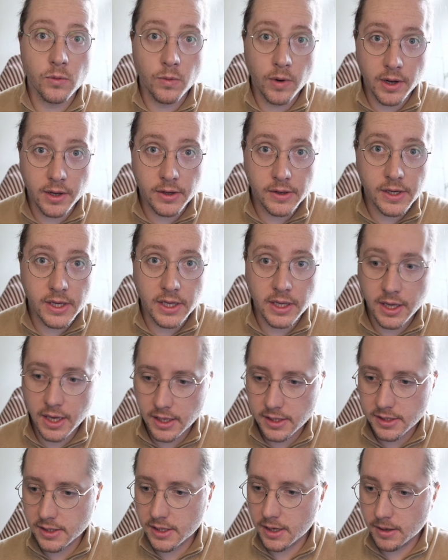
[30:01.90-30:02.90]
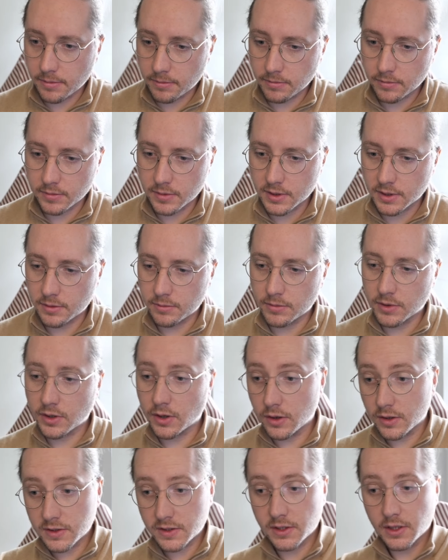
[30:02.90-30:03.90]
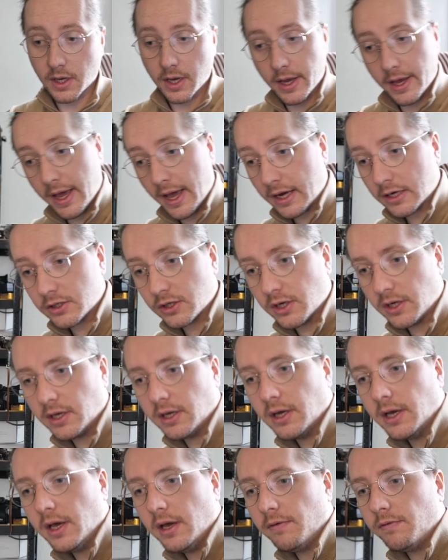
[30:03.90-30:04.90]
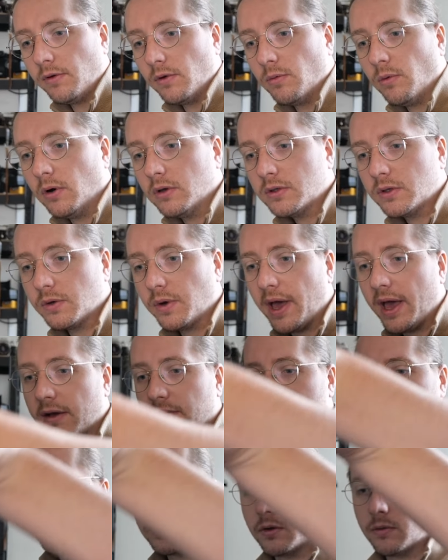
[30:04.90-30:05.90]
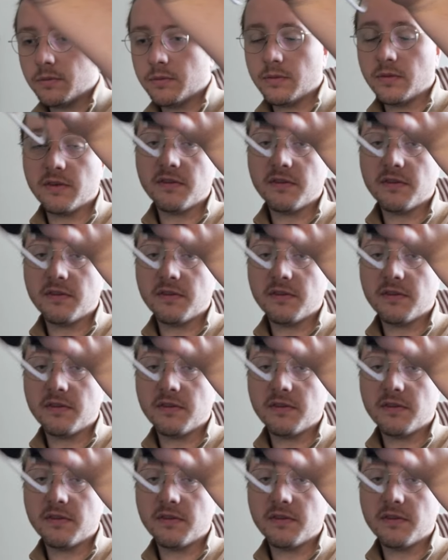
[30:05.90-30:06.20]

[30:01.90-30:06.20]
and where you can get them, because actually if you want to have some